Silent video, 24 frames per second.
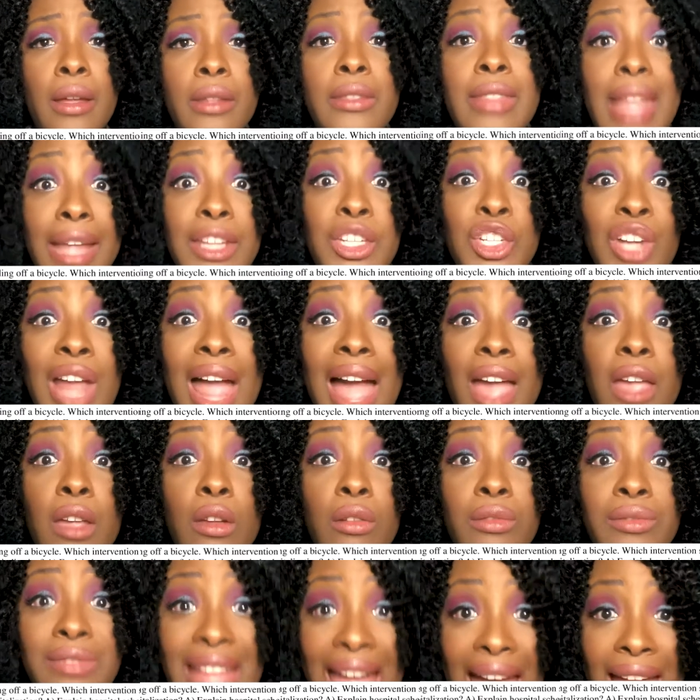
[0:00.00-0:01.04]
That
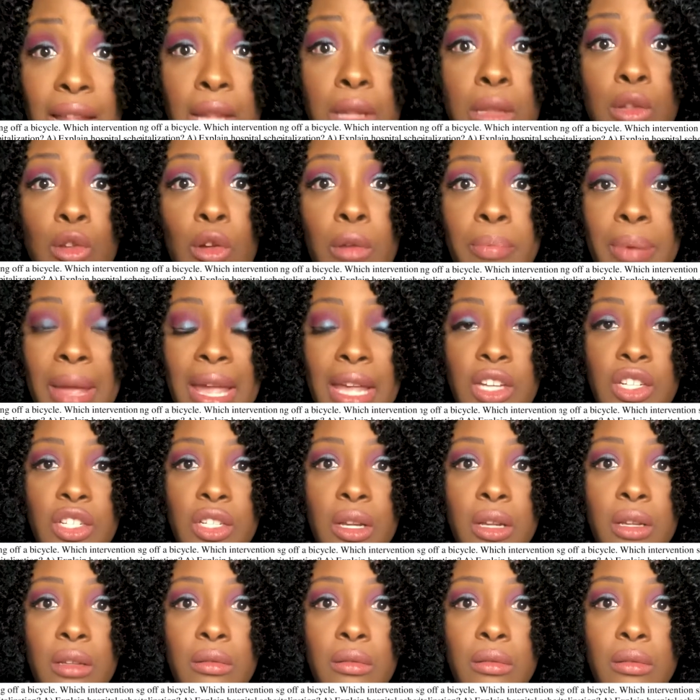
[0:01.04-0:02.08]
child, that is your
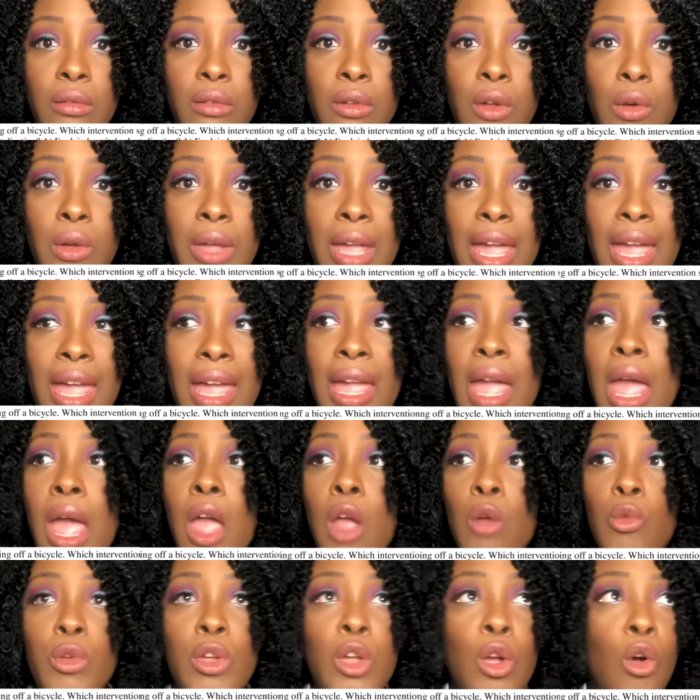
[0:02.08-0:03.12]
patient okay
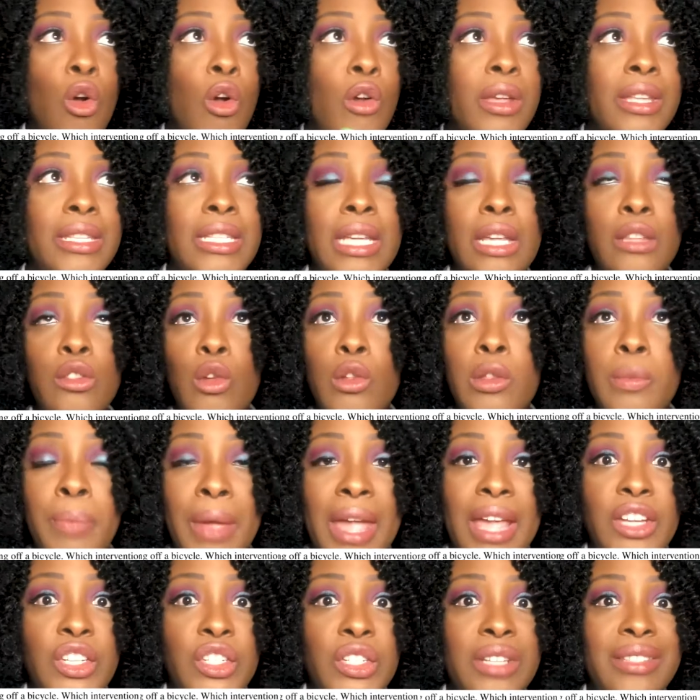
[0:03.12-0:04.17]
reorienting those
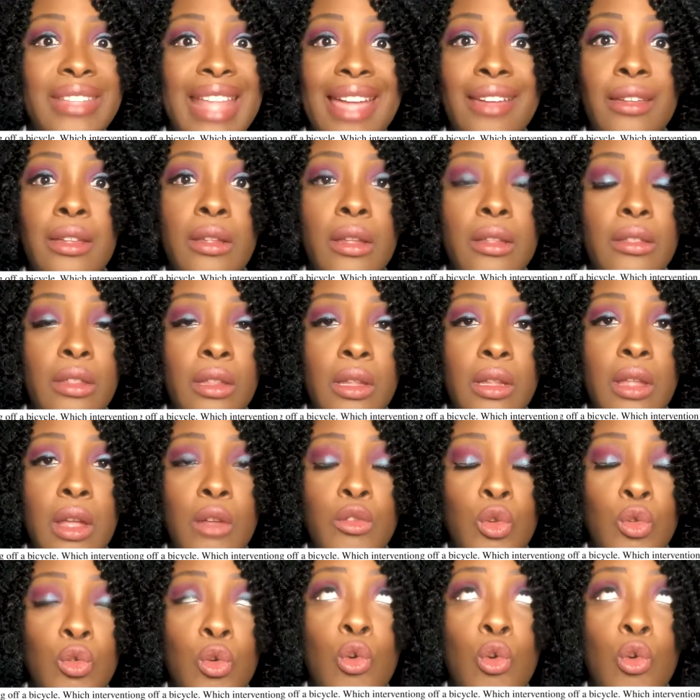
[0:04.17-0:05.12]
patient that uh,